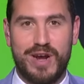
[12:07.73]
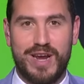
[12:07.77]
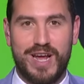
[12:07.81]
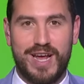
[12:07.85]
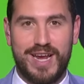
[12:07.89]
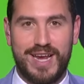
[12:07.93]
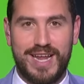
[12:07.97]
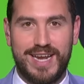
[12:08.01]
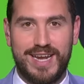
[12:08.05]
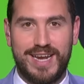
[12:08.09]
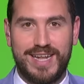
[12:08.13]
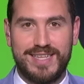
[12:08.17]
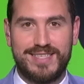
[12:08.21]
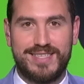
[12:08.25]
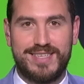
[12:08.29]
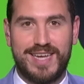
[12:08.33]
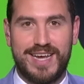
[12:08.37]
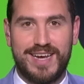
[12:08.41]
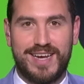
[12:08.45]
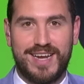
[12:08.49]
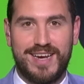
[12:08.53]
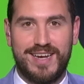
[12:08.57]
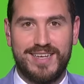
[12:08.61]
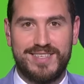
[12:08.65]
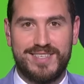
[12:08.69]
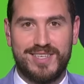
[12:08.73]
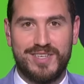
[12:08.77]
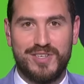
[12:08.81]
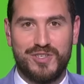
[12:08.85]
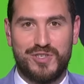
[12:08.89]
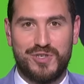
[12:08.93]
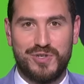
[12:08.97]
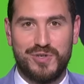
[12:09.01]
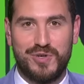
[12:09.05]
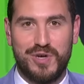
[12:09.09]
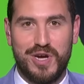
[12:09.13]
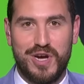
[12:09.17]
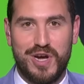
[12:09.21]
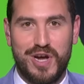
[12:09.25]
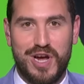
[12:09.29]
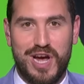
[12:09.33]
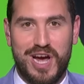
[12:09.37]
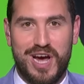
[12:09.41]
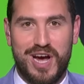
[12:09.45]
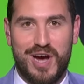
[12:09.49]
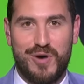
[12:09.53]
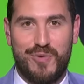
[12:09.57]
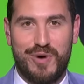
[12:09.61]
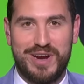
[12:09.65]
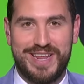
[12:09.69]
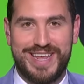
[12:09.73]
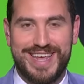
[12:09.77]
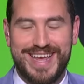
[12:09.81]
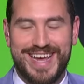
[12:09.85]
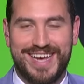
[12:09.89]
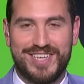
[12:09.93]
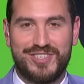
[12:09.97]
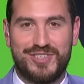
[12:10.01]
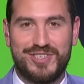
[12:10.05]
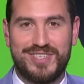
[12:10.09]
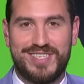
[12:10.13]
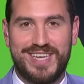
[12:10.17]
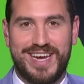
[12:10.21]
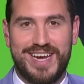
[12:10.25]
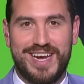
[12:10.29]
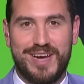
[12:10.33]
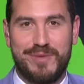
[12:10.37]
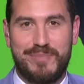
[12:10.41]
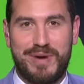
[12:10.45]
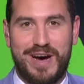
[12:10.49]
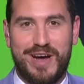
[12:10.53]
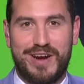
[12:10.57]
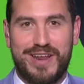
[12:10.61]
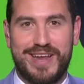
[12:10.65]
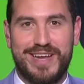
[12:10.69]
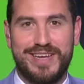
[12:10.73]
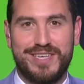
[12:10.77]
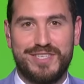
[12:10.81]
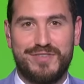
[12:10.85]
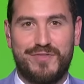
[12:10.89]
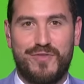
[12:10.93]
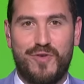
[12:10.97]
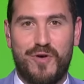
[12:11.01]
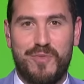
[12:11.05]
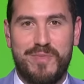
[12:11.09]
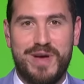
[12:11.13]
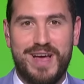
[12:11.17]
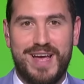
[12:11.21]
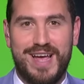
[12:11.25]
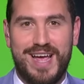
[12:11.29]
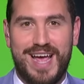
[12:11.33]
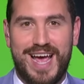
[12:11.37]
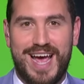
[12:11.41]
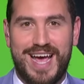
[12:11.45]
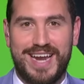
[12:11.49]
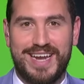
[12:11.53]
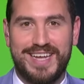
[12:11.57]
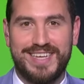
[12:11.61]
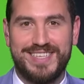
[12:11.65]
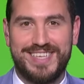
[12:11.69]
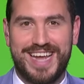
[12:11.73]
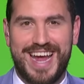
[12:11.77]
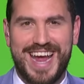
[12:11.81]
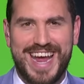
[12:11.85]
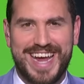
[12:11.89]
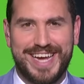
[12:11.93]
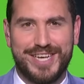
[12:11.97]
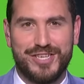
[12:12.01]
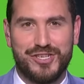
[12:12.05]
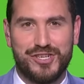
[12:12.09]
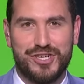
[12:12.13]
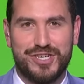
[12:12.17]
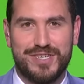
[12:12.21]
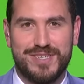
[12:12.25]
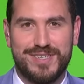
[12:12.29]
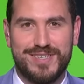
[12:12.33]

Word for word: Uh, let, let's take a listen to uh, what he has to say about his form and his age.